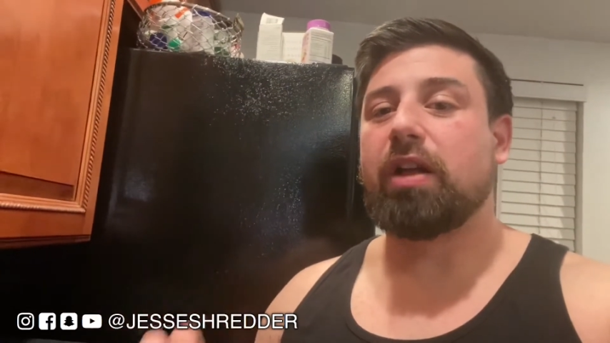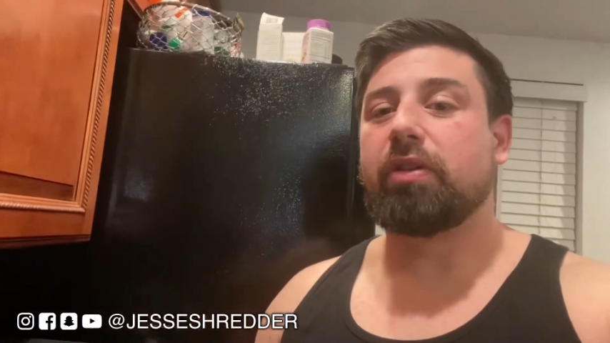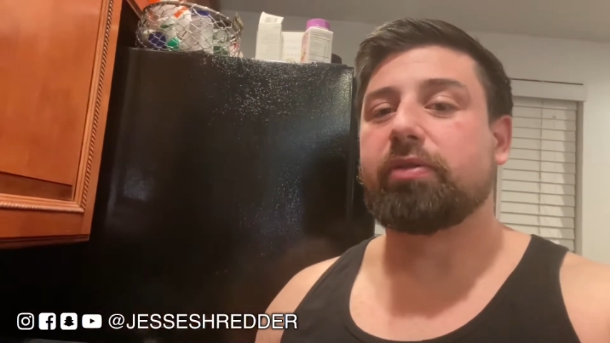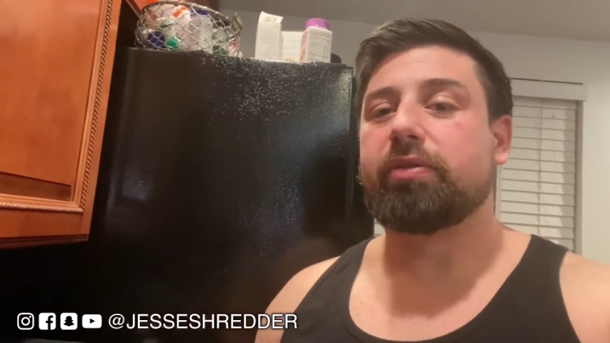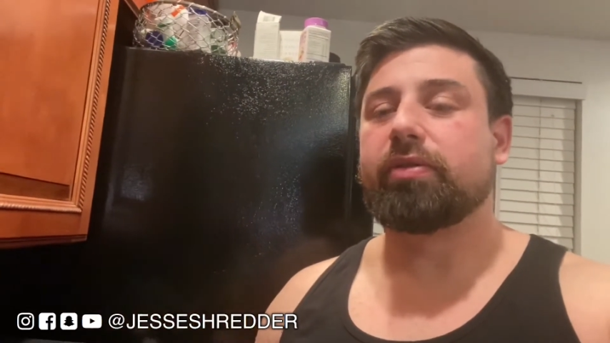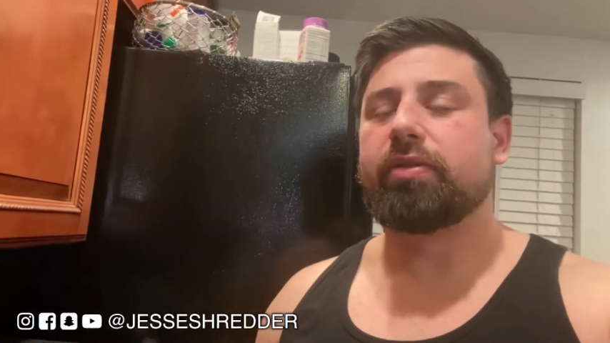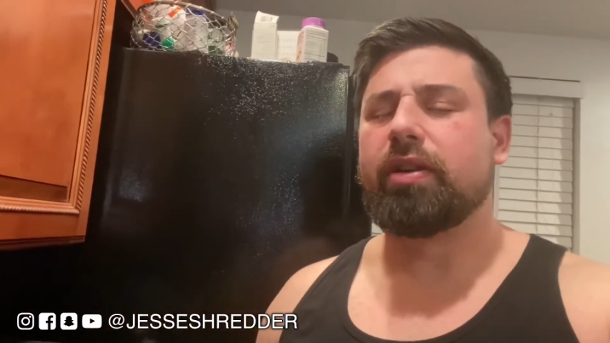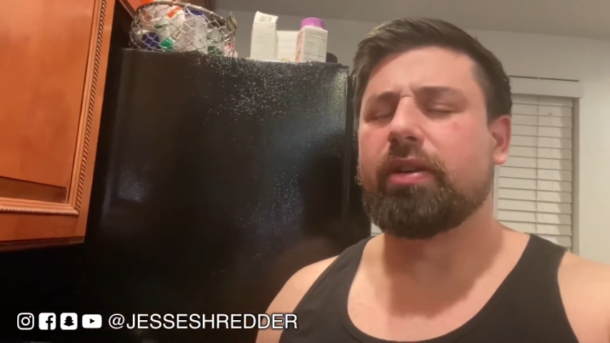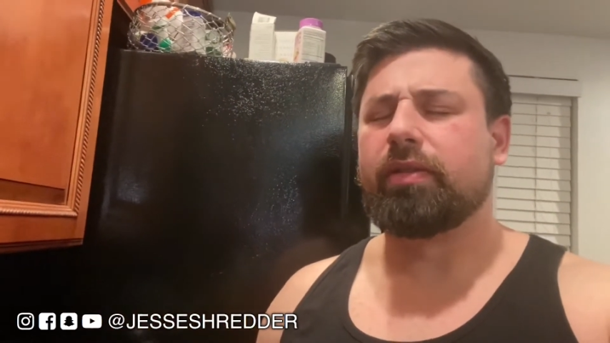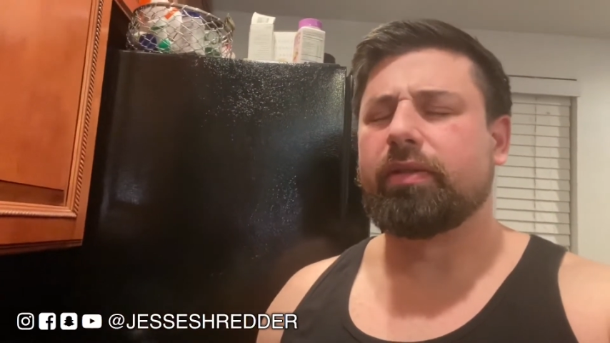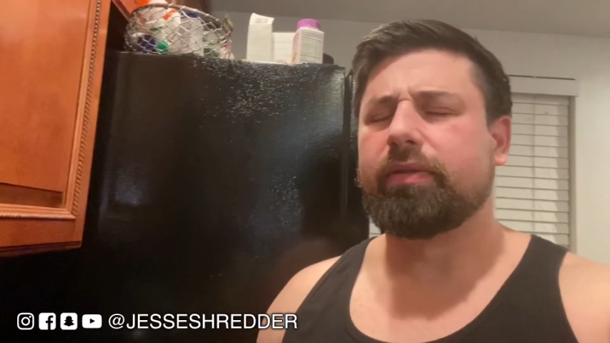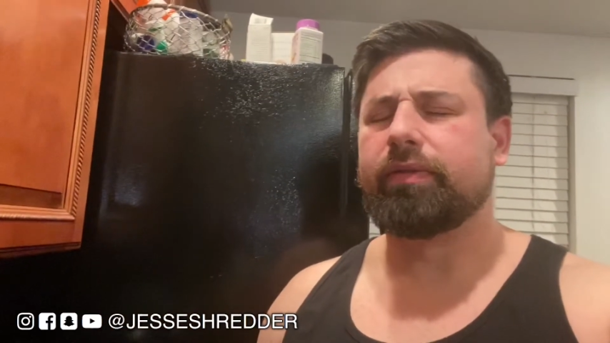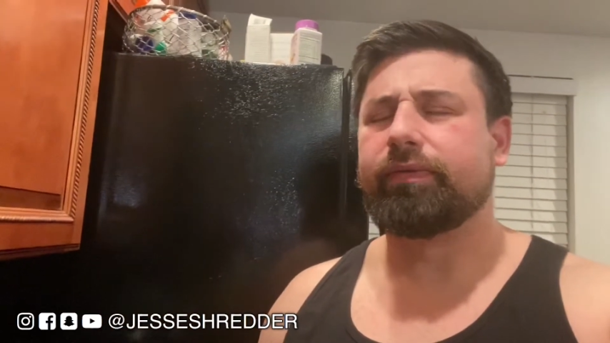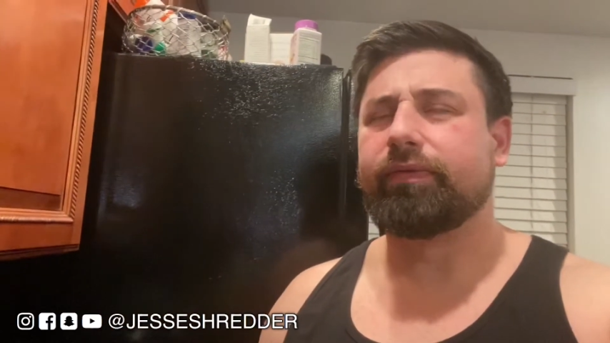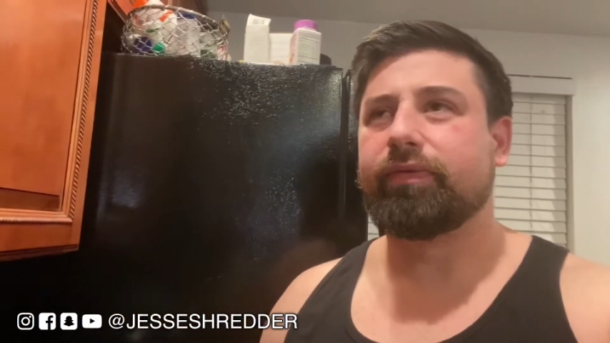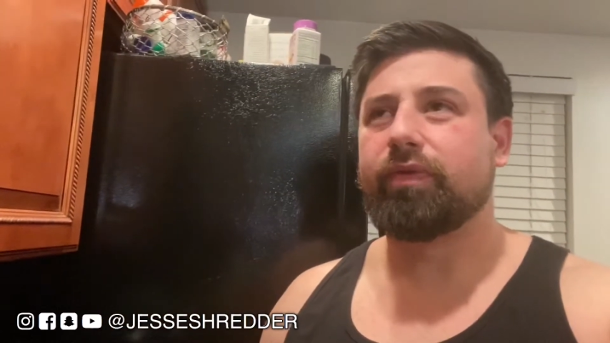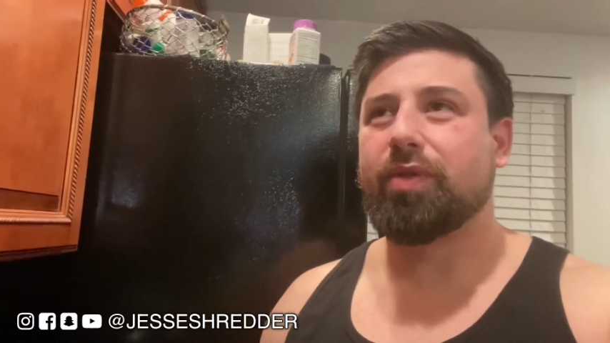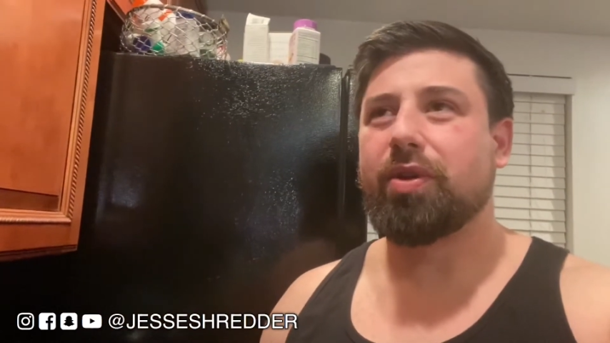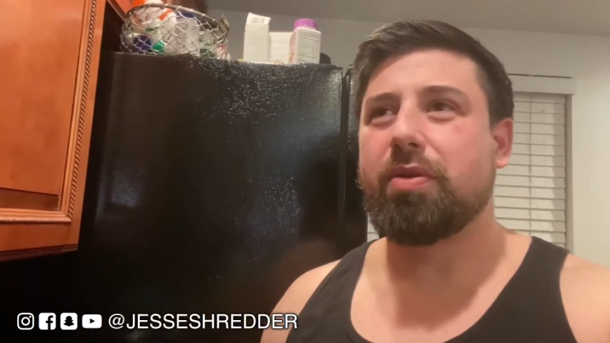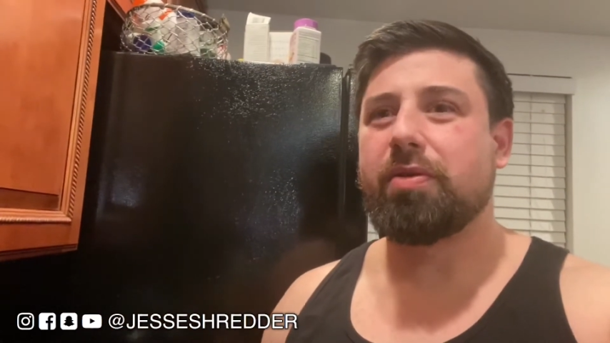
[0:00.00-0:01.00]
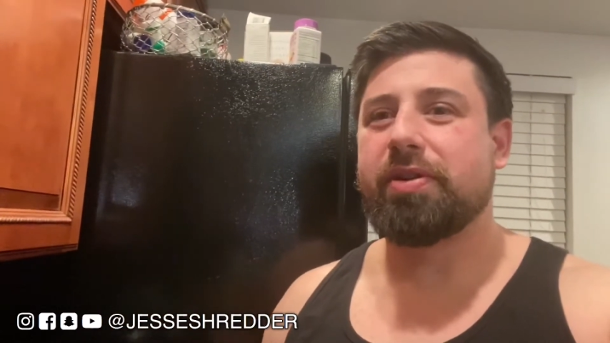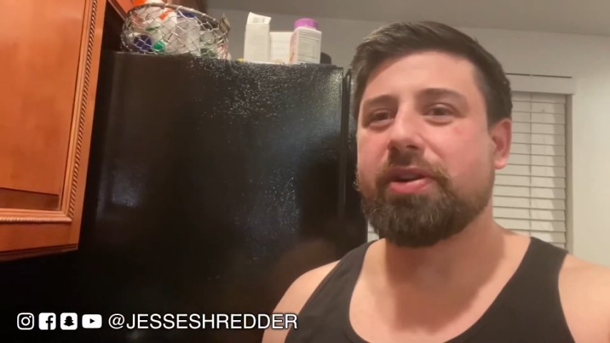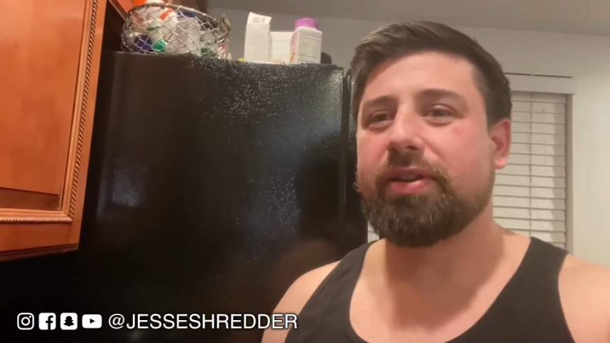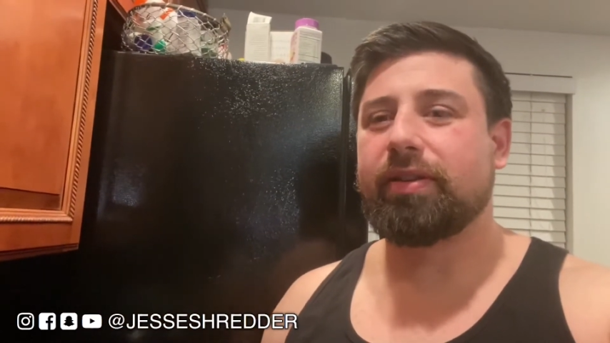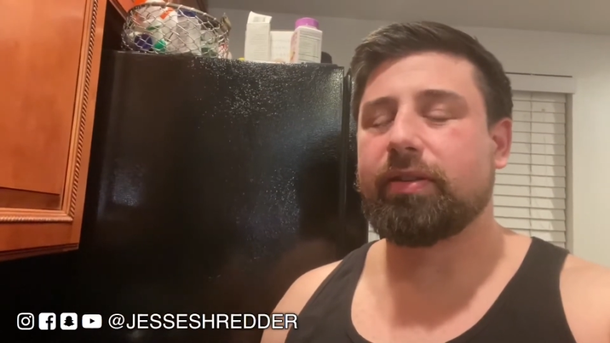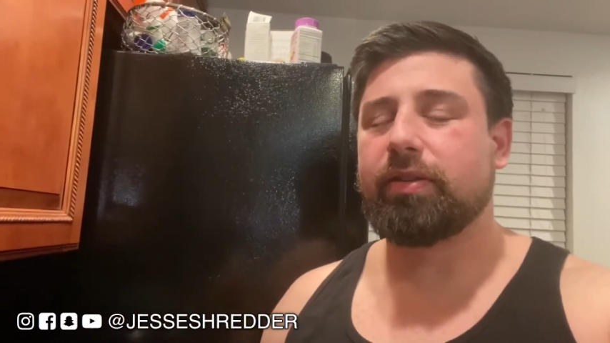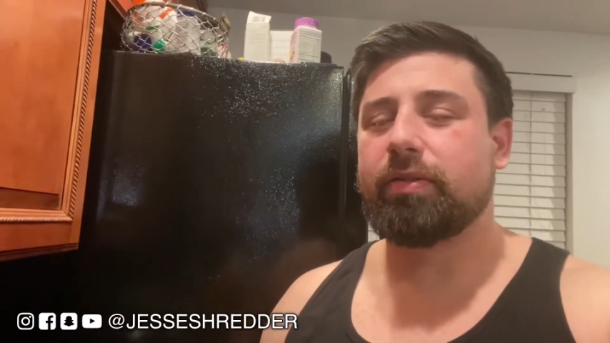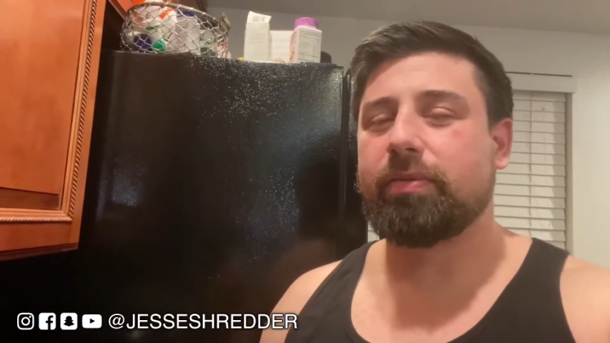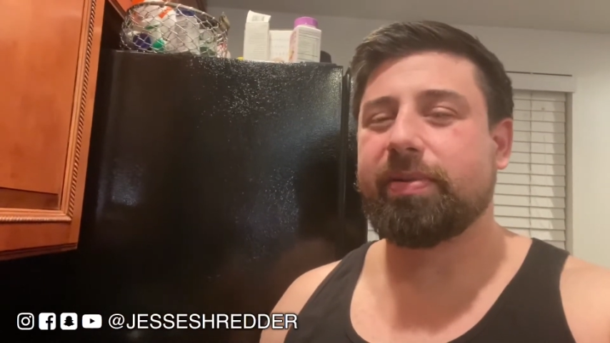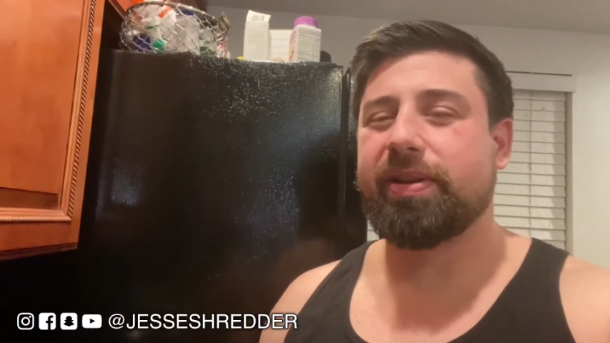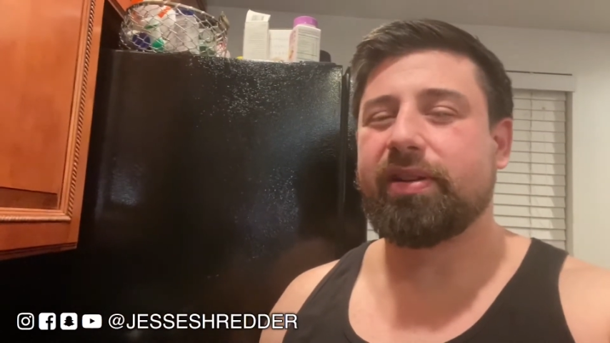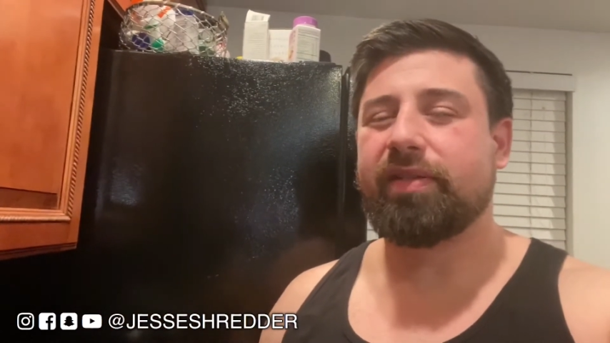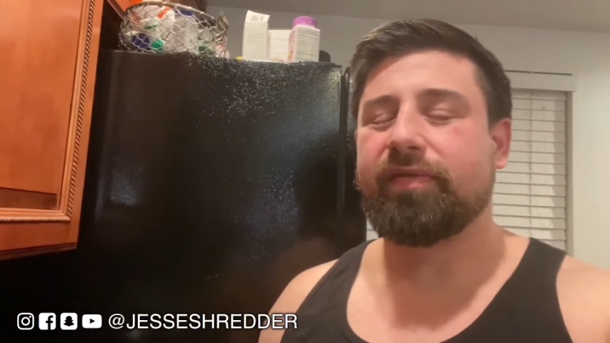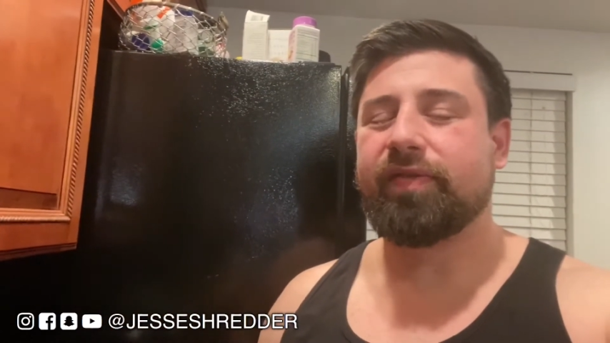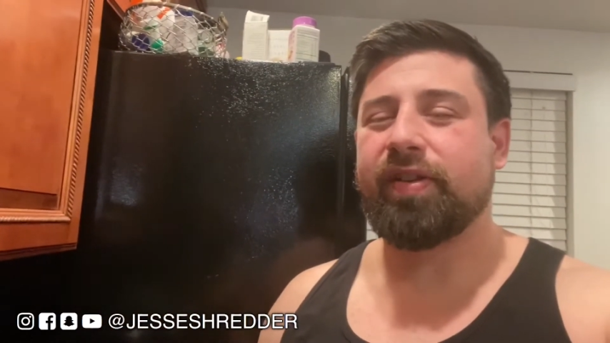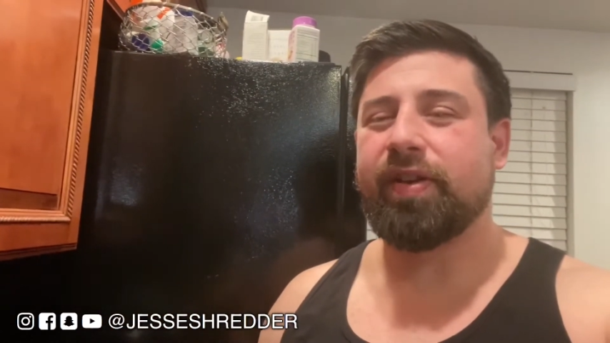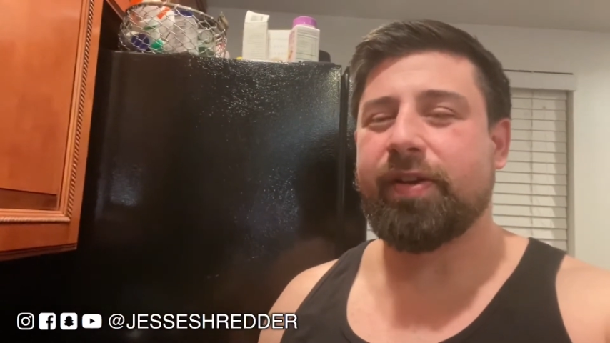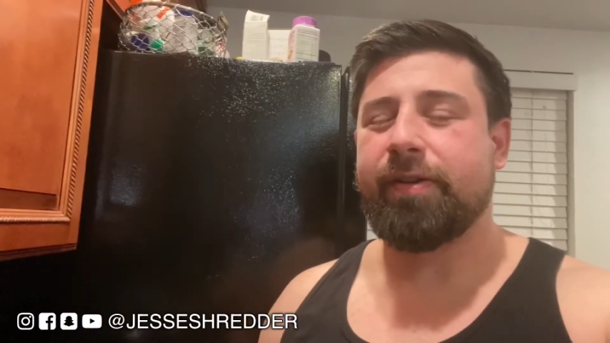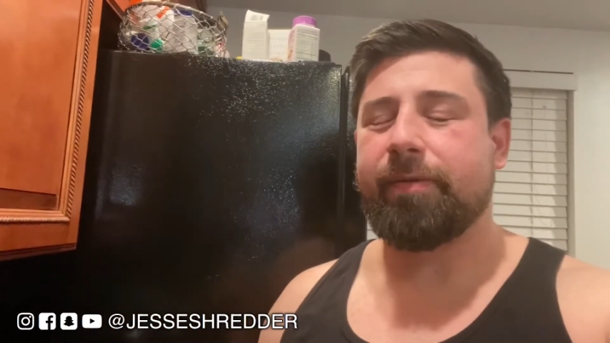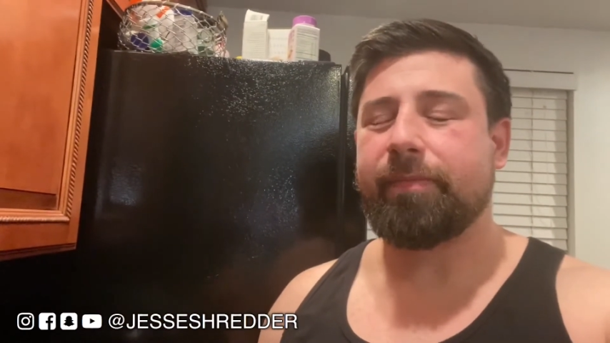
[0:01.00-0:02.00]
no, throwing a little bit of
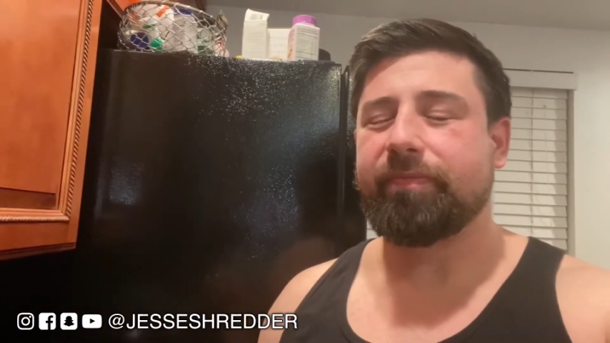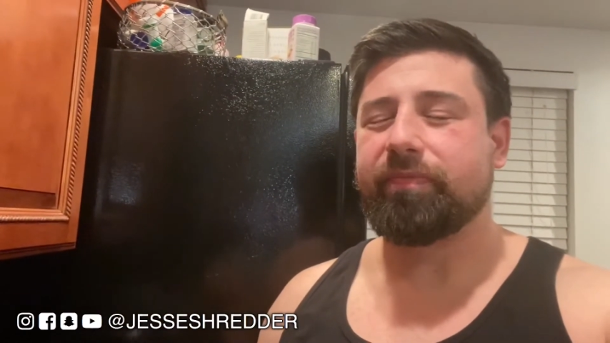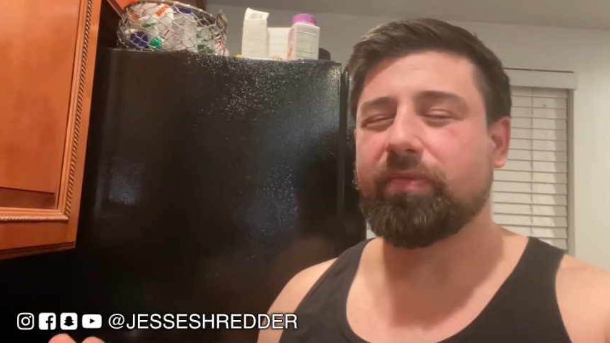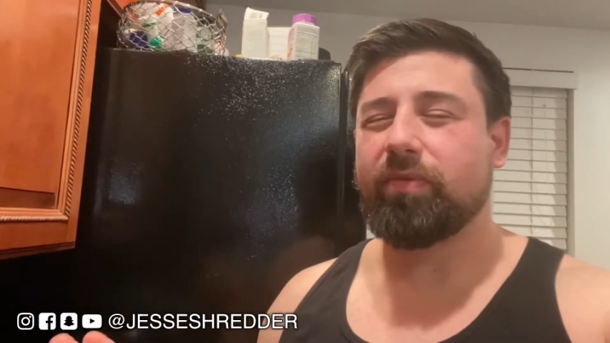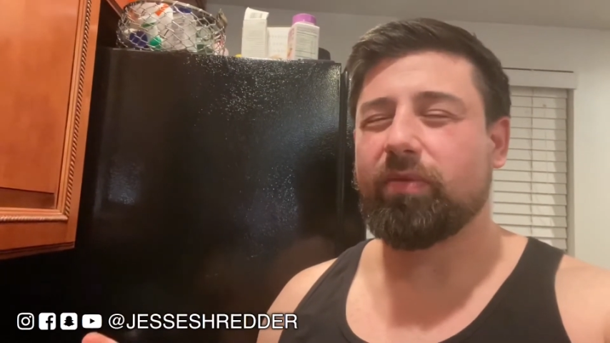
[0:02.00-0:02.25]
um,